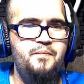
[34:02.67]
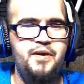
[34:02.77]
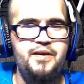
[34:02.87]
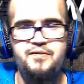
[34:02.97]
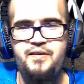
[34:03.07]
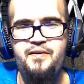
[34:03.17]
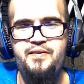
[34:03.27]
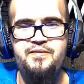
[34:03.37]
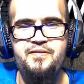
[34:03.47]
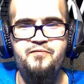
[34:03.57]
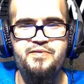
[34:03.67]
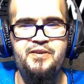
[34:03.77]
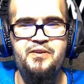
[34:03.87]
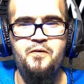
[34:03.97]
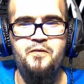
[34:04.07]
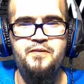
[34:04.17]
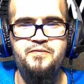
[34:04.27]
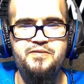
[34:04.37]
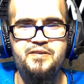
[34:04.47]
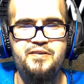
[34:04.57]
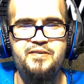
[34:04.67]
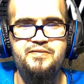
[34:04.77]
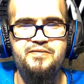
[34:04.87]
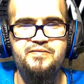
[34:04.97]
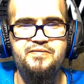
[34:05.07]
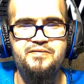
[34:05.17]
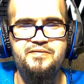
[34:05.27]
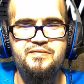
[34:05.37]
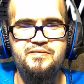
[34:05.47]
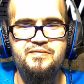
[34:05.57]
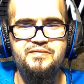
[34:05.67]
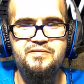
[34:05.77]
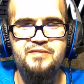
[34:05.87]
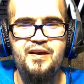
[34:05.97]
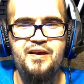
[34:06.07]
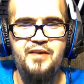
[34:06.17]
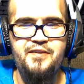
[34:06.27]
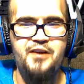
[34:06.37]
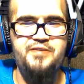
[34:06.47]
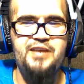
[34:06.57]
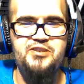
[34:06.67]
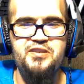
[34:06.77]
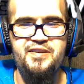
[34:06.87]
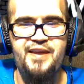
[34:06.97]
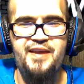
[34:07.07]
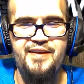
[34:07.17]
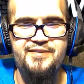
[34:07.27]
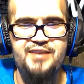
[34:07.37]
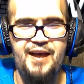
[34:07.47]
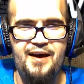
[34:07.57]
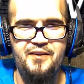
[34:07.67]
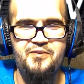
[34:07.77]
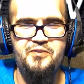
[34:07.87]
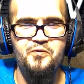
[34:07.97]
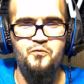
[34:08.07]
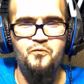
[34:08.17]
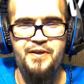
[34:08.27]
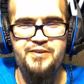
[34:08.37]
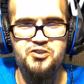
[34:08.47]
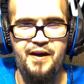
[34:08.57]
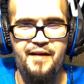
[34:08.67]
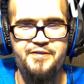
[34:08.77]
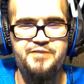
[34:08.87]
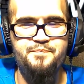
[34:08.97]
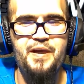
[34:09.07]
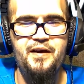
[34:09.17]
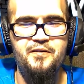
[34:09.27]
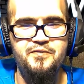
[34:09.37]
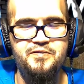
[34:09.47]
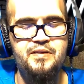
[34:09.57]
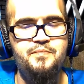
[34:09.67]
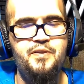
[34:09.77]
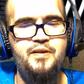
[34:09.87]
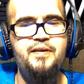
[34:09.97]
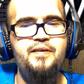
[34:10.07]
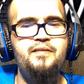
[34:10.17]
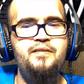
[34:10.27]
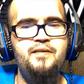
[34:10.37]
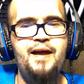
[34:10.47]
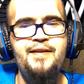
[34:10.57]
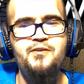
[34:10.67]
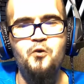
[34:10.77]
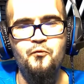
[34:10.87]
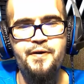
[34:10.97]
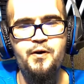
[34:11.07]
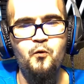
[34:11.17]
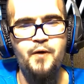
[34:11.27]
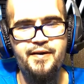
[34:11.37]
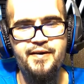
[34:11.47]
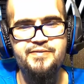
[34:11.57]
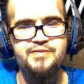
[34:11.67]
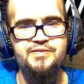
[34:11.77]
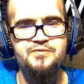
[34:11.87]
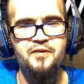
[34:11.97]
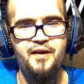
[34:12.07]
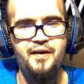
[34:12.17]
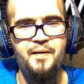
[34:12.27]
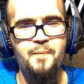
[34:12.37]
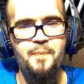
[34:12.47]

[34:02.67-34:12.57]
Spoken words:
But it was like they're teaching kids how to do witchcraft spells. I'm like, look, I know real Wiccans, okay?